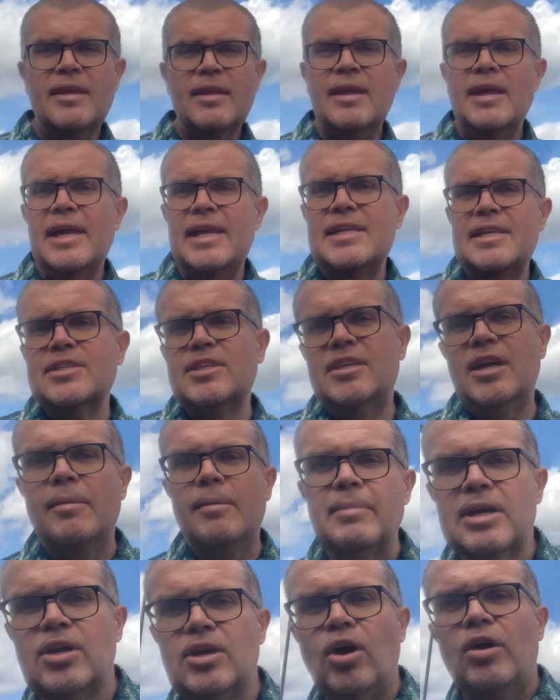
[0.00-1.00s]
He's come
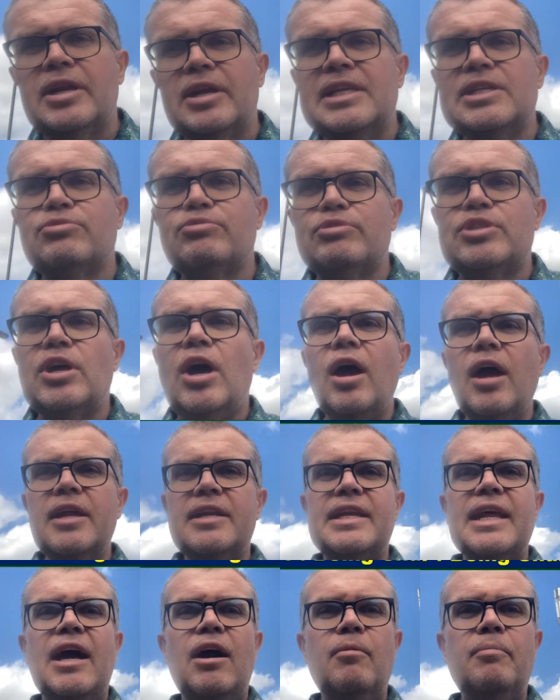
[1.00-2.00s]
and gone, he's
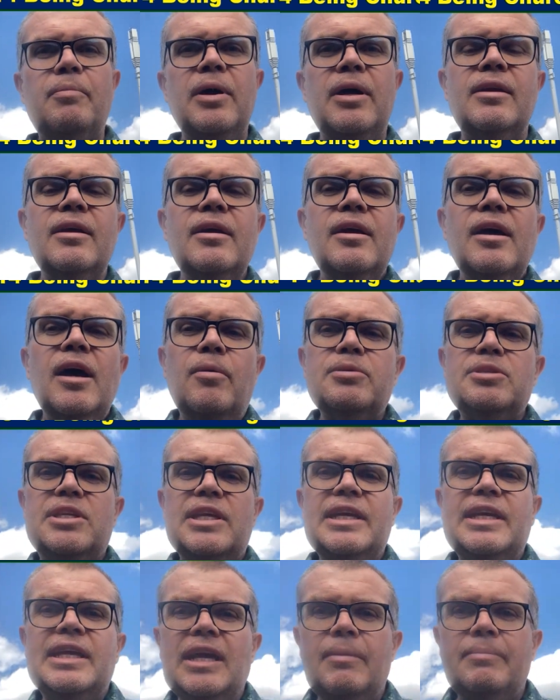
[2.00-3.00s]
retired now, but I was
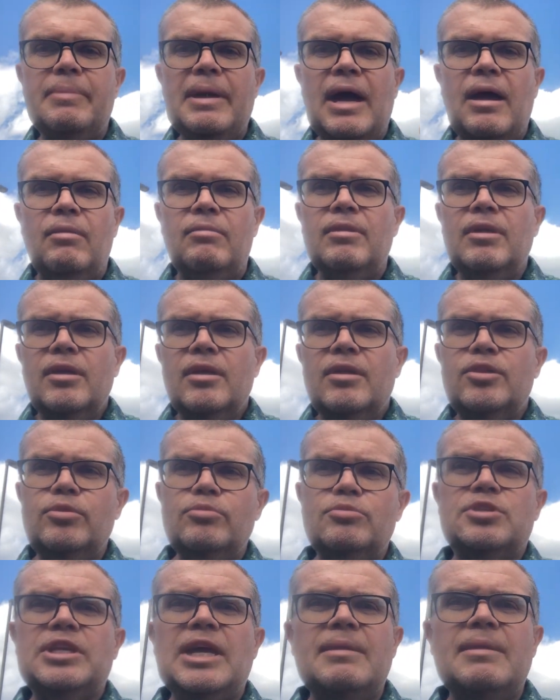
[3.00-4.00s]
thinking about
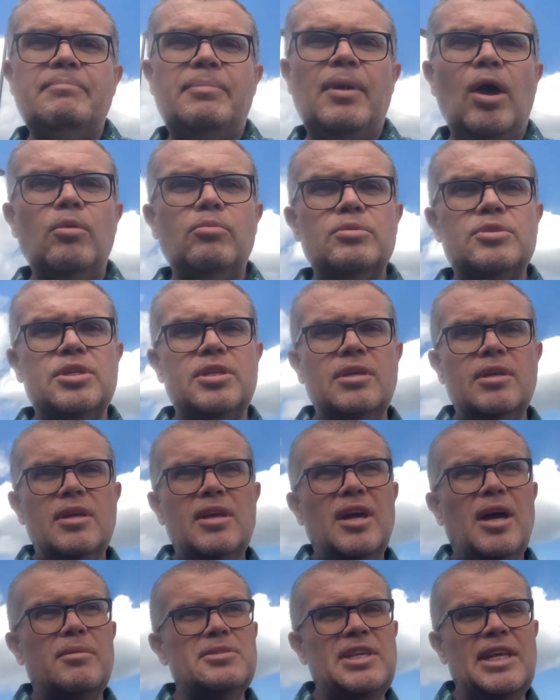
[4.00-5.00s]
Usain Bolt.
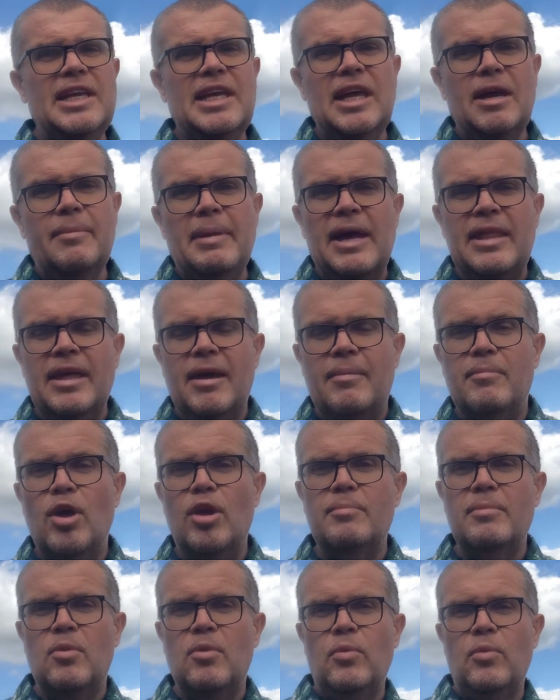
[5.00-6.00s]
I was thinking about that
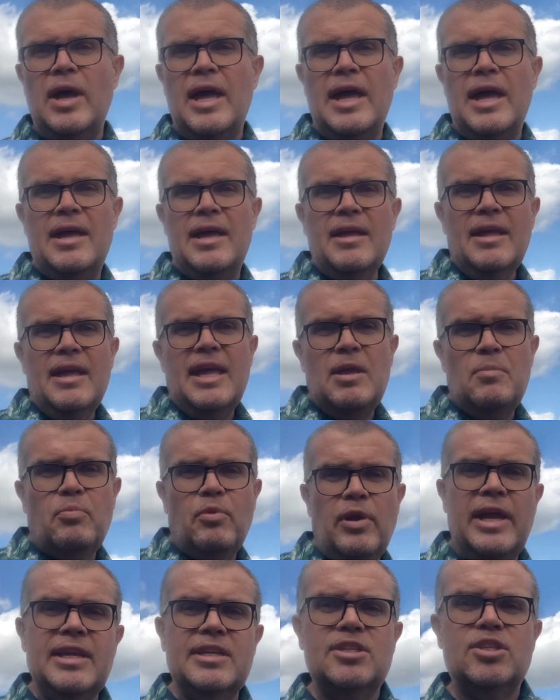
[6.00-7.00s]
moment where he
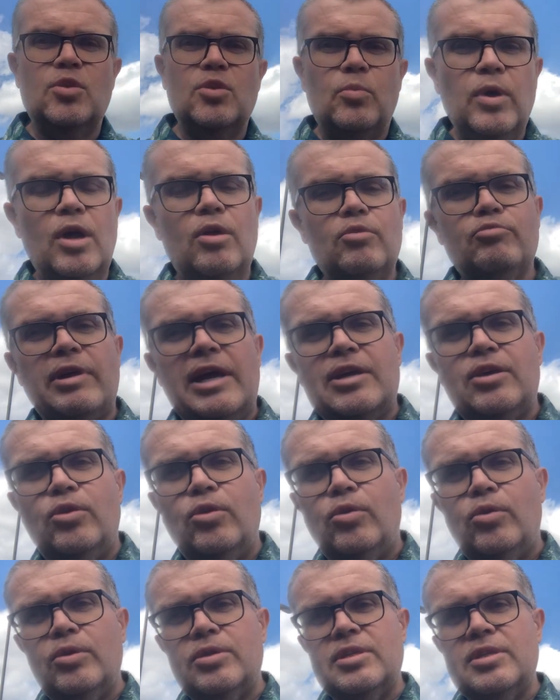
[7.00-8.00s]
breaks the world
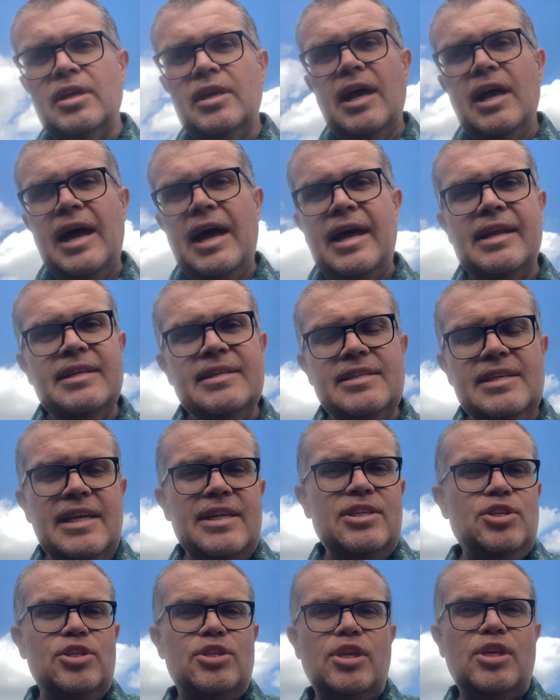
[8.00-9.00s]
record and
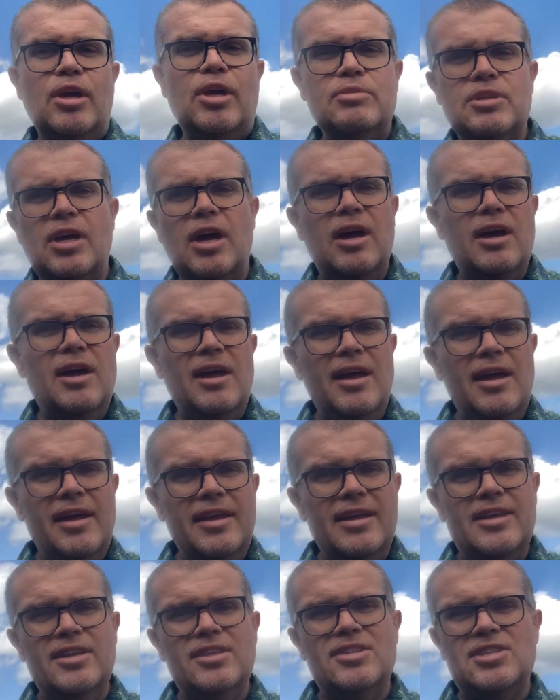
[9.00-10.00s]
it just goes
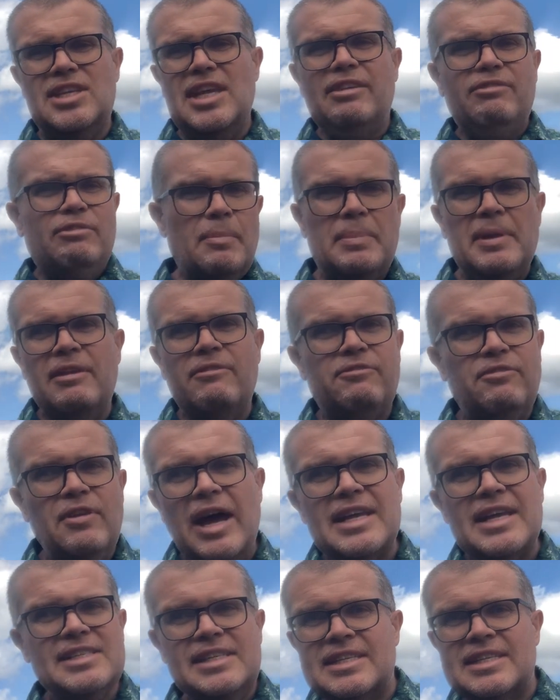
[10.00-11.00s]
inconceivably
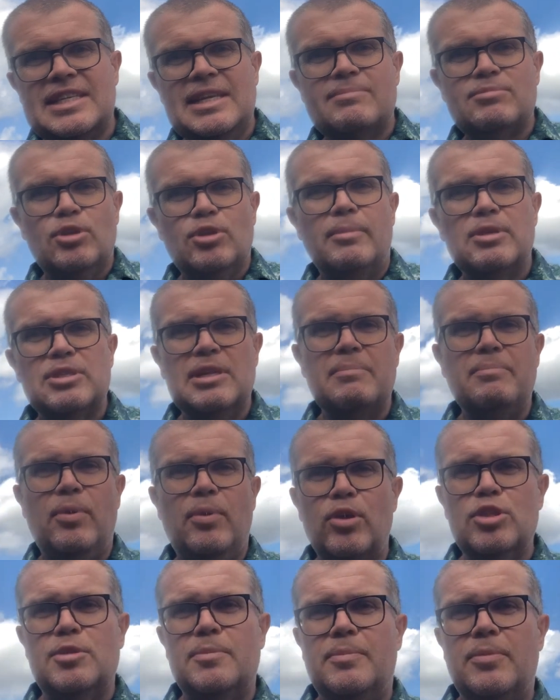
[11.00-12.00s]
fast. It seems almost
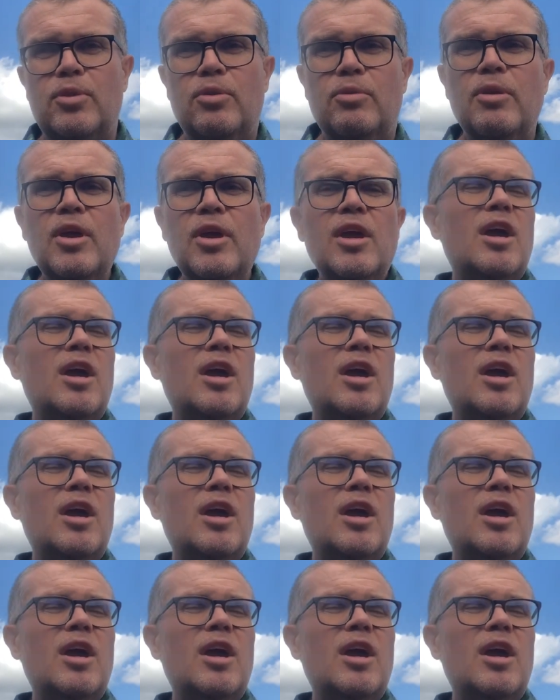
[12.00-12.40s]
impossible.